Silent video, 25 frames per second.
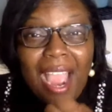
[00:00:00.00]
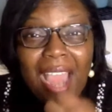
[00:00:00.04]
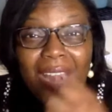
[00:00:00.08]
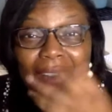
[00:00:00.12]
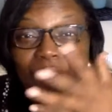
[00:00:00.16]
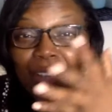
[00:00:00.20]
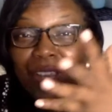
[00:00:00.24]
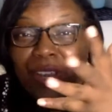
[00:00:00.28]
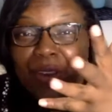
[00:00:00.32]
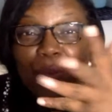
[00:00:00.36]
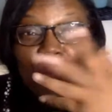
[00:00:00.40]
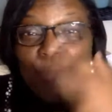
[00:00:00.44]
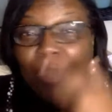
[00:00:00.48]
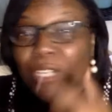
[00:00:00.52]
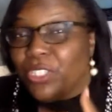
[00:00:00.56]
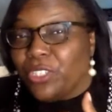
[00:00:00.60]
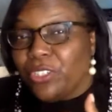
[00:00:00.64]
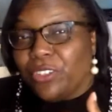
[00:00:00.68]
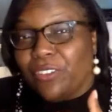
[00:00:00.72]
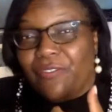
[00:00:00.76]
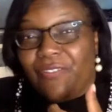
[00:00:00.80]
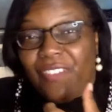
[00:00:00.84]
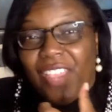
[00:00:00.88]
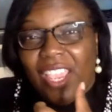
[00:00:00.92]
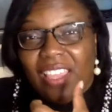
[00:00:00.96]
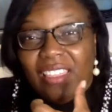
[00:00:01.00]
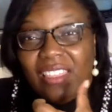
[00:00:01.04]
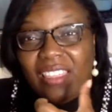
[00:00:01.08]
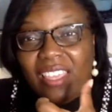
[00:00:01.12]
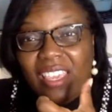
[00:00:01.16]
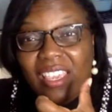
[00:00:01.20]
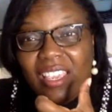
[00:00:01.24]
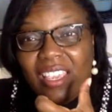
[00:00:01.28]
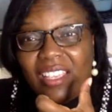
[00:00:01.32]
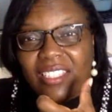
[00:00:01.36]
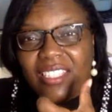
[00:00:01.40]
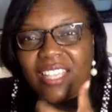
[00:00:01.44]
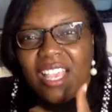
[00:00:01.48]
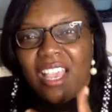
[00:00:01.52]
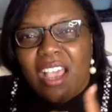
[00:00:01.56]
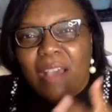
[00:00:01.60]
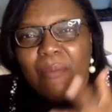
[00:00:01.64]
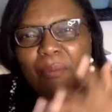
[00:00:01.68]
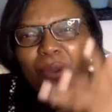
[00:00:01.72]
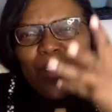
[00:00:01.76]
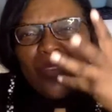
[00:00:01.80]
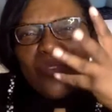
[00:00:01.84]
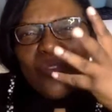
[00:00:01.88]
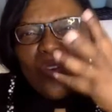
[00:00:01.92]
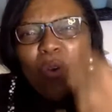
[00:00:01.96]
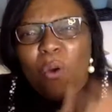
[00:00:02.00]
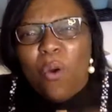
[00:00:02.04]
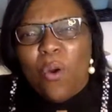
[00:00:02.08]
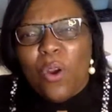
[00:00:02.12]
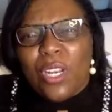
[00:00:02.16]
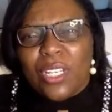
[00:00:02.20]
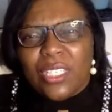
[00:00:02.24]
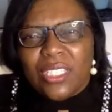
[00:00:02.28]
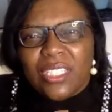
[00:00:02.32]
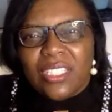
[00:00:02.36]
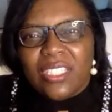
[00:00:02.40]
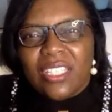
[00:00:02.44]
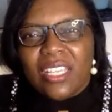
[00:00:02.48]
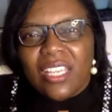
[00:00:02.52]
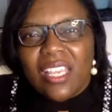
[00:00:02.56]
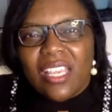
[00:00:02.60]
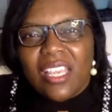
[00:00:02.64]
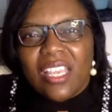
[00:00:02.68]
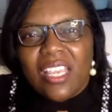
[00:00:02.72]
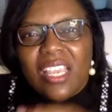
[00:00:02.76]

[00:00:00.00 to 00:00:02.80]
I don't care what your faith is. But of course,